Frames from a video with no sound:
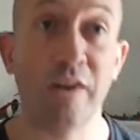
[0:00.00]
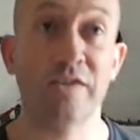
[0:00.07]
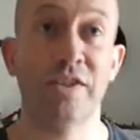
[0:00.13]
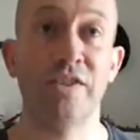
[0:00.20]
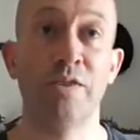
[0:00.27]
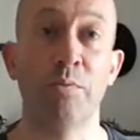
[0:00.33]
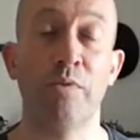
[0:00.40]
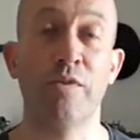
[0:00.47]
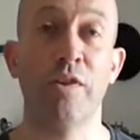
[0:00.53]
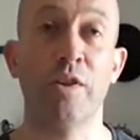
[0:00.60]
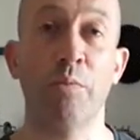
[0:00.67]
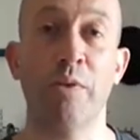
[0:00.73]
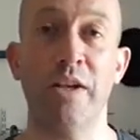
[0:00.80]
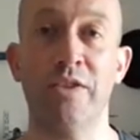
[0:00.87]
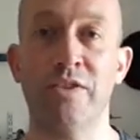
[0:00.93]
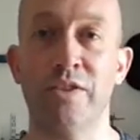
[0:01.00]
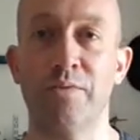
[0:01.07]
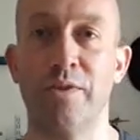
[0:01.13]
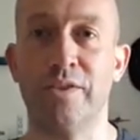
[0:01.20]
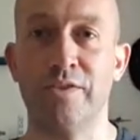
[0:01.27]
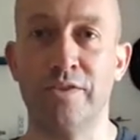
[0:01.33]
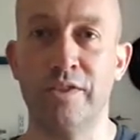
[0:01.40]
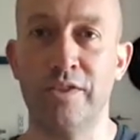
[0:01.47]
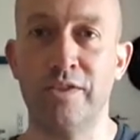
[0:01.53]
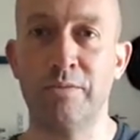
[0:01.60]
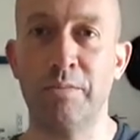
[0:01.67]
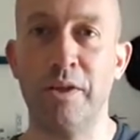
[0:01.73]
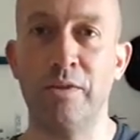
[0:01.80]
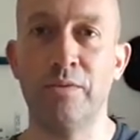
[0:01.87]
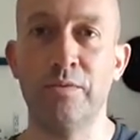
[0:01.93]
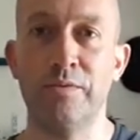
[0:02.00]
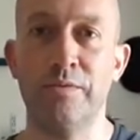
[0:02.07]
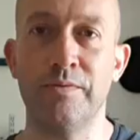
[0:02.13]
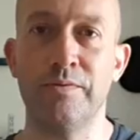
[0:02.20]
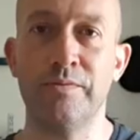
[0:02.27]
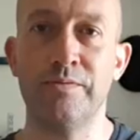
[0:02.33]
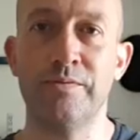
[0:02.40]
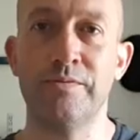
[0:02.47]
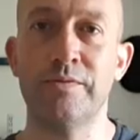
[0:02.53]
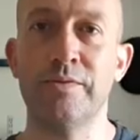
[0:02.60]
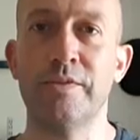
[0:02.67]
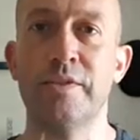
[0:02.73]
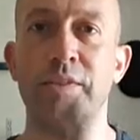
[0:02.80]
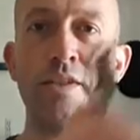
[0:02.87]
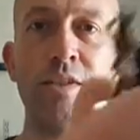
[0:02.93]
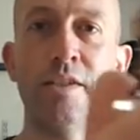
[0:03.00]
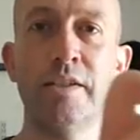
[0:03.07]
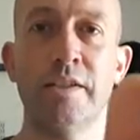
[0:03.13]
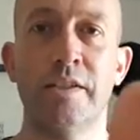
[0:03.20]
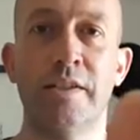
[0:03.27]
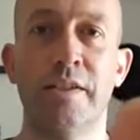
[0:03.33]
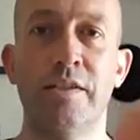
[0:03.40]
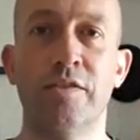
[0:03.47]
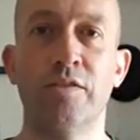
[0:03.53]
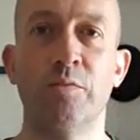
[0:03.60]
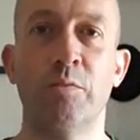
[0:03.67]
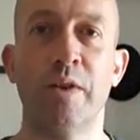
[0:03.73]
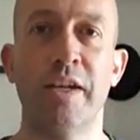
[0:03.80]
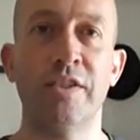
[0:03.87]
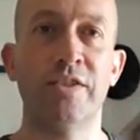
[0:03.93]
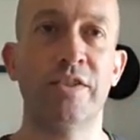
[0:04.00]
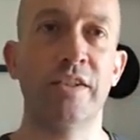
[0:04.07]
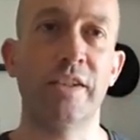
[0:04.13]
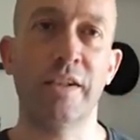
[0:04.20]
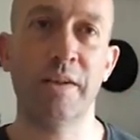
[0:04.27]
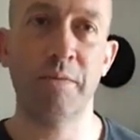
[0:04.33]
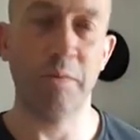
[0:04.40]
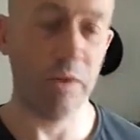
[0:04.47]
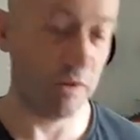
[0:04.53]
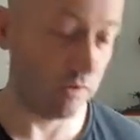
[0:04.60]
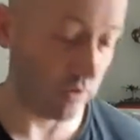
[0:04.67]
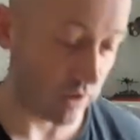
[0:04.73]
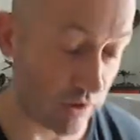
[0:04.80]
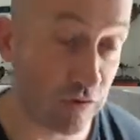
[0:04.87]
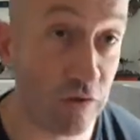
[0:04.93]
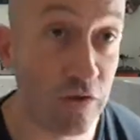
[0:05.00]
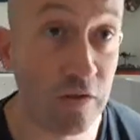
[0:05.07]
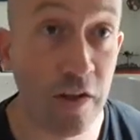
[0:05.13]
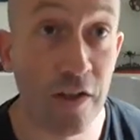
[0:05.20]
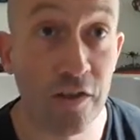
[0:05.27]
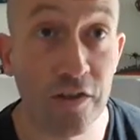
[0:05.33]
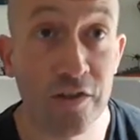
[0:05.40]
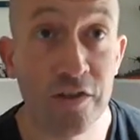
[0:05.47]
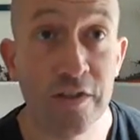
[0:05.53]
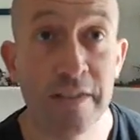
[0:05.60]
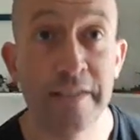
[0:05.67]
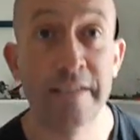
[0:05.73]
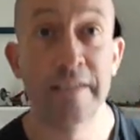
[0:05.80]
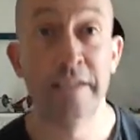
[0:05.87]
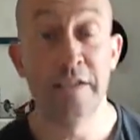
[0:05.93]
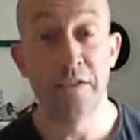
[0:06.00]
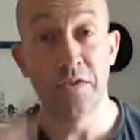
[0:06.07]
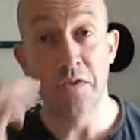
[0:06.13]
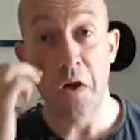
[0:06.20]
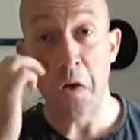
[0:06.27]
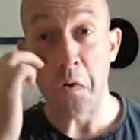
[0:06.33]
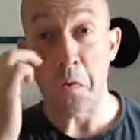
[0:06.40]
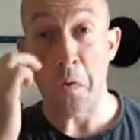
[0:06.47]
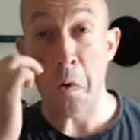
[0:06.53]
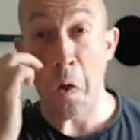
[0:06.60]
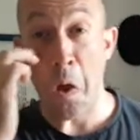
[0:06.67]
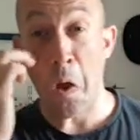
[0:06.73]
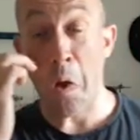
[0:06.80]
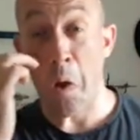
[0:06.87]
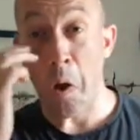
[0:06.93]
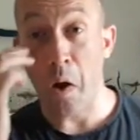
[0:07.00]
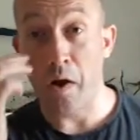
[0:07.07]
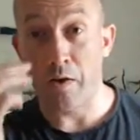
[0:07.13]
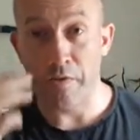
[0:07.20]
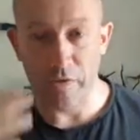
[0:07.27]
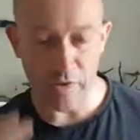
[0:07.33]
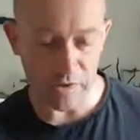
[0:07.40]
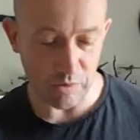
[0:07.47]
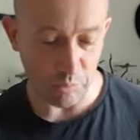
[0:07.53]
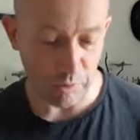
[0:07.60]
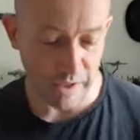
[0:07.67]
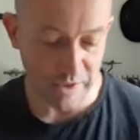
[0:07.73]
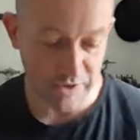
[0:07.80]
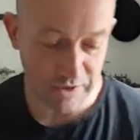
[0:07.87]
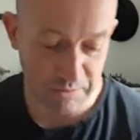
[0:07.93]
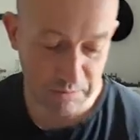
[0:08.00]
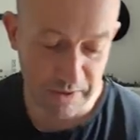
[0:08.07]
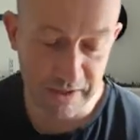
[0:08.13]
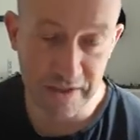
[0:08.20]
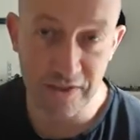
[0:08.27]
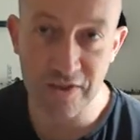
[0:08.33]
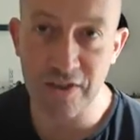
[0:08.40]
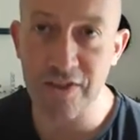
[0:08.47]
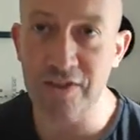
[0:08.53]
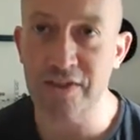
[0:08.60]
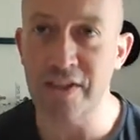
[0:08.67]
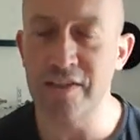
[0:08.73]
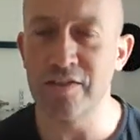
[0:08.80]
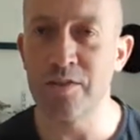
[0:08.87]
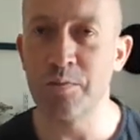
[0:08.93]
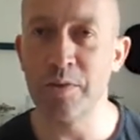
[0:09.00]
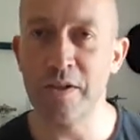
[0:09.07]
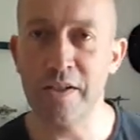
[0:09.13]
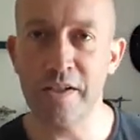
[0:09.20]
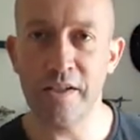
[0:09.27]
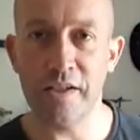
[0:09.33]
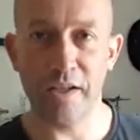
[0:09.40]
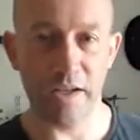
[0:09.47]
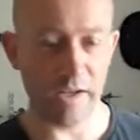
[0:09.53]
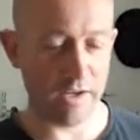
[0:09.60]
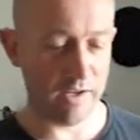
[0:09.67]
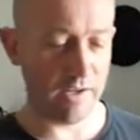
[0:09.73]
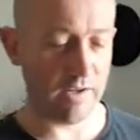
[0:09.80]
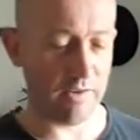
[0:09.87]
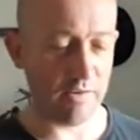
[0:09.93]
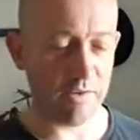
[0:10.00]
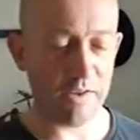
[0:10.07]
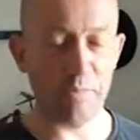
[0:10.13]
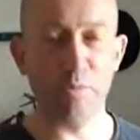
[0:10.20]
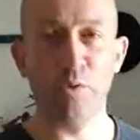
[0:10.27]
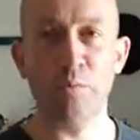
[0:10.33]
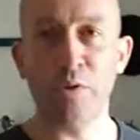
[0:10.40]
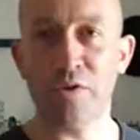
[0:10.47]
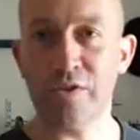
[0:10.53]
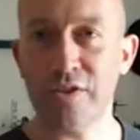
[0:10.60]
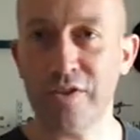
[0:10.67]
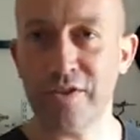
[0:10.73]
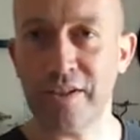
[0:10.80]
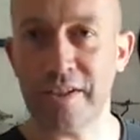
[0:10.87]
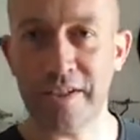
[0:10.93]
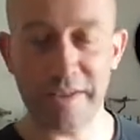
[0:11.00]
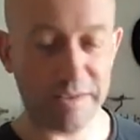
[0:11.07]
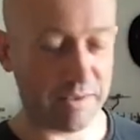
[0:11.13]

I tend to prefer the plastic ones. These are metal, these are some plastic, but I've got hundreds of others. So I find that plastic minis tend to be, they're more modern, aren't they?